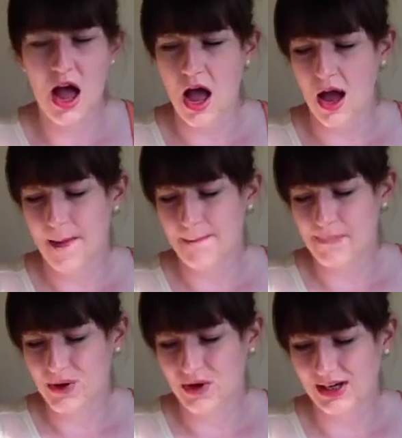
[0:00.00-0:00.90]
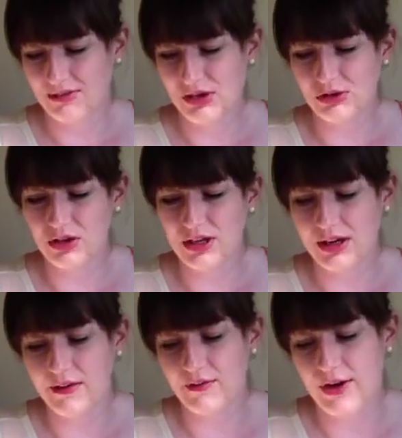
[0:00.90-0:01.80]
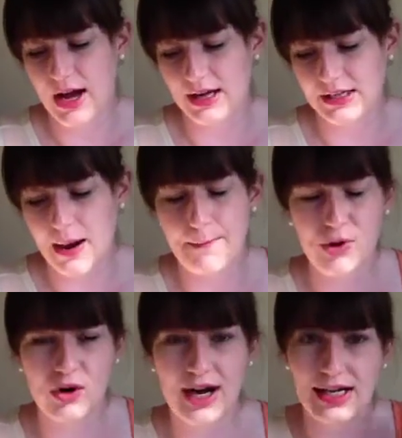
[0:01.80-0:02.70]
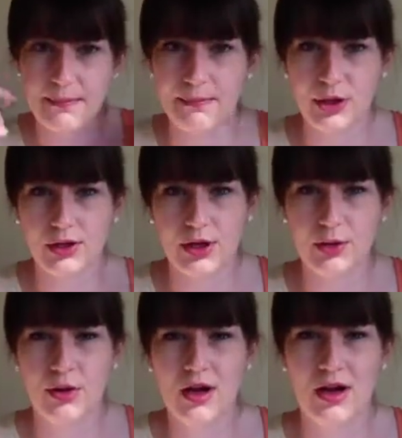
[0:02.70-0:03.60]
But if you're looking for like a bright blue